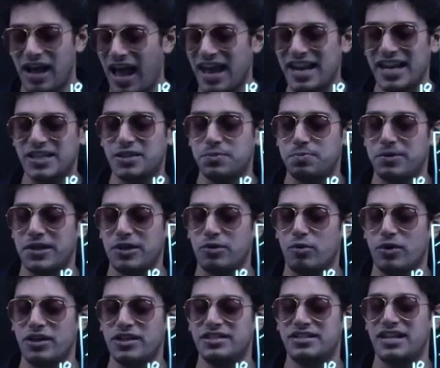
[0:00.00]
I'll explain
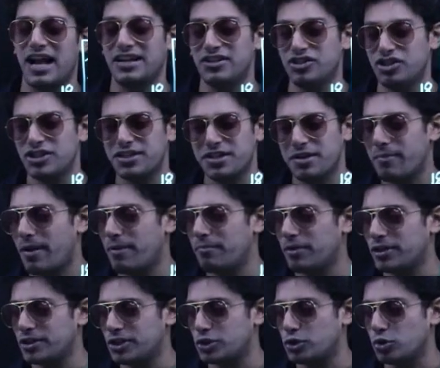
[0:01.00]
what is that. Just
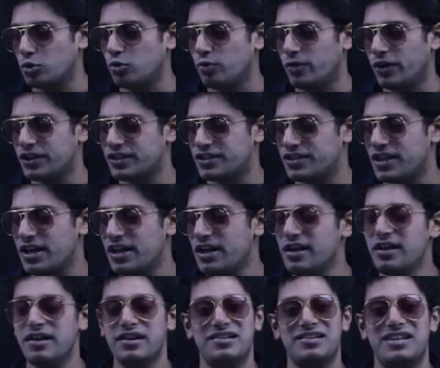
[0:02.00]
remember the 2 words,
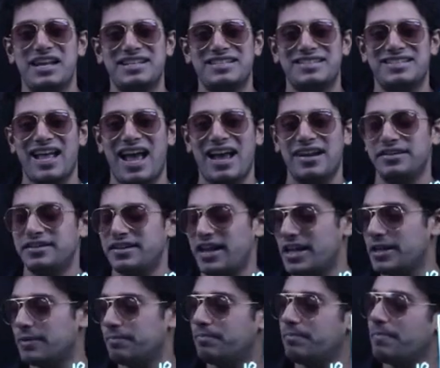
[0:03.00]
less than
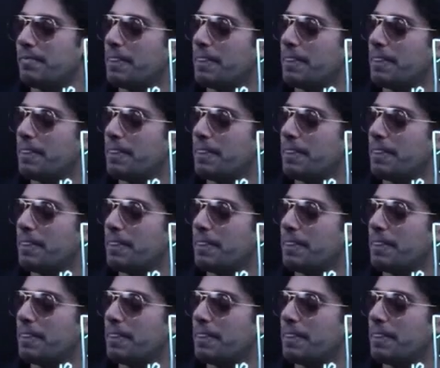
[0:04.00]
type.